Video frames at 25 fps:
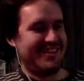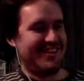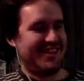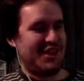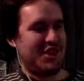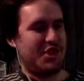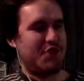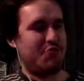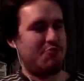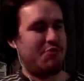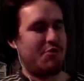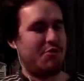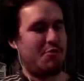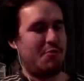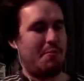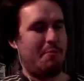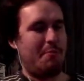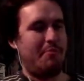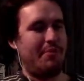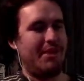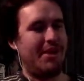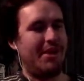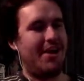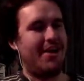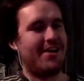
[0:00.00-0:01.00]
throw
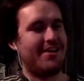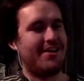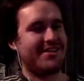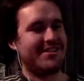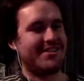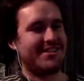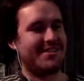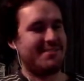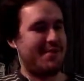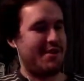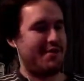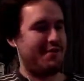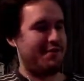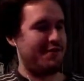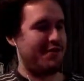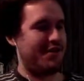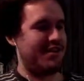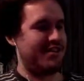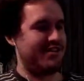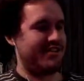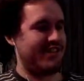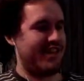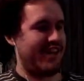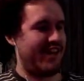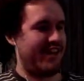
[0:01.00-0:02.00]
blocks at my
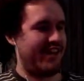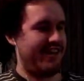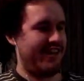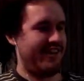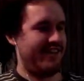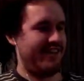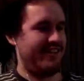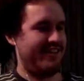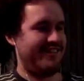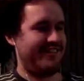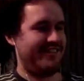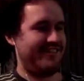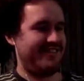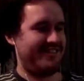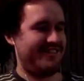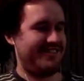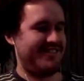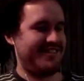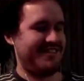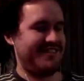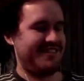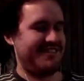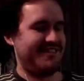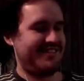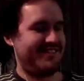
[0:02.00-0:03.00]
friend's head,
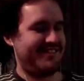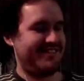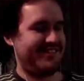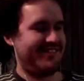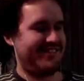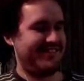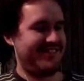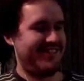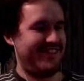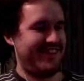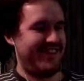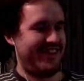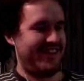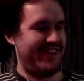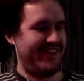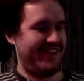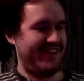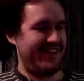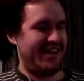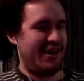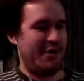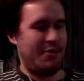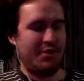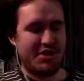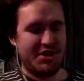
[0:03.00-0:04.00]
and then
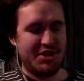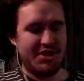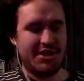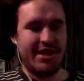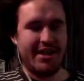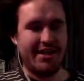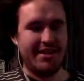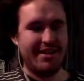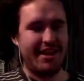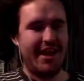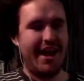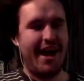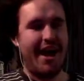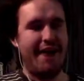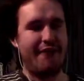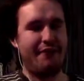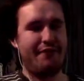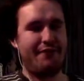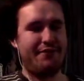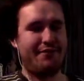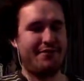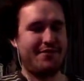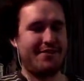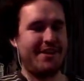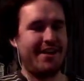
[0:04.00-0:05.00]
I would just like
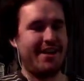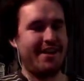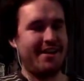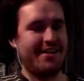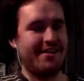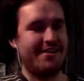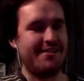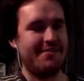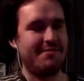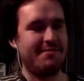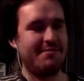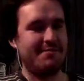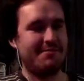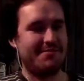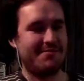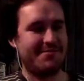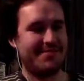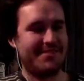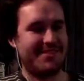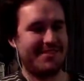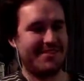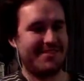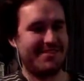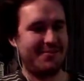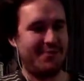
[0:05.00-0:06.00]
laugh at him
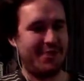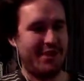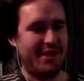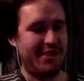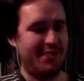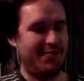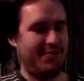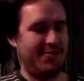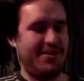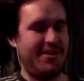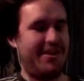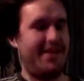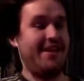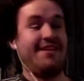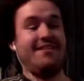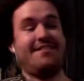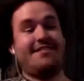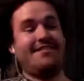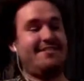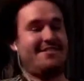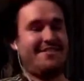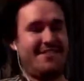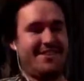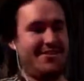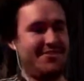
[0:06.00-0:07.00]
when he would like,
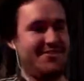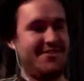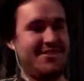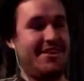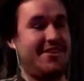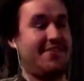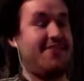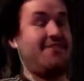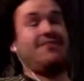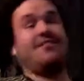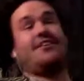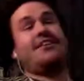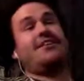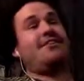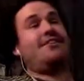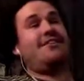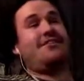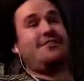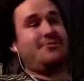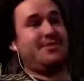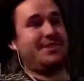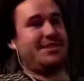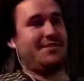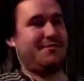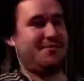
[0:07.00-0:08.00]
he was like,
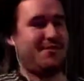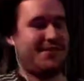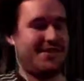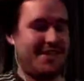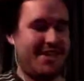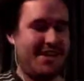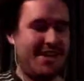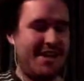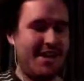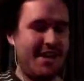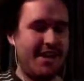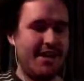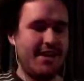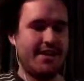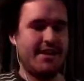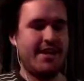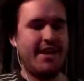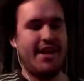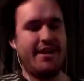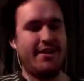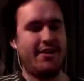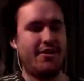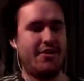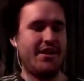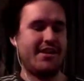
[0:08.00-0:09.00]
oh,
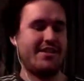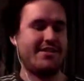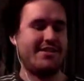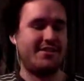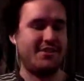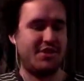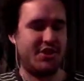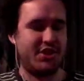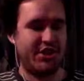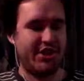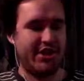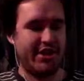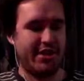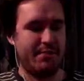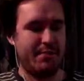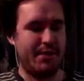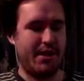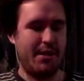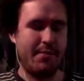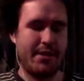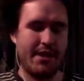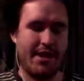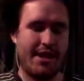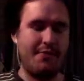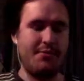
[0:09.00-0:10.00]
yeah, no, that sounds shitty.
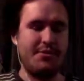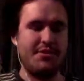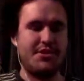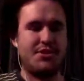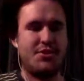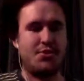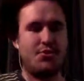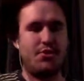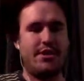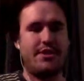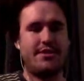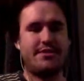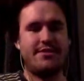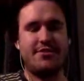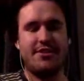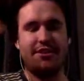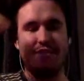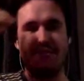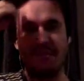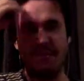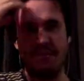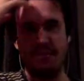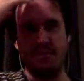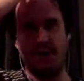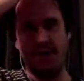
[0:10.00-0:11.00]
But I mean, I was 3, so
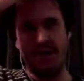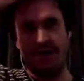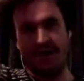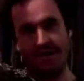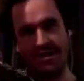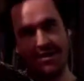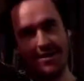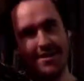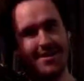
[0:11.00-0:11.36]
give me a break.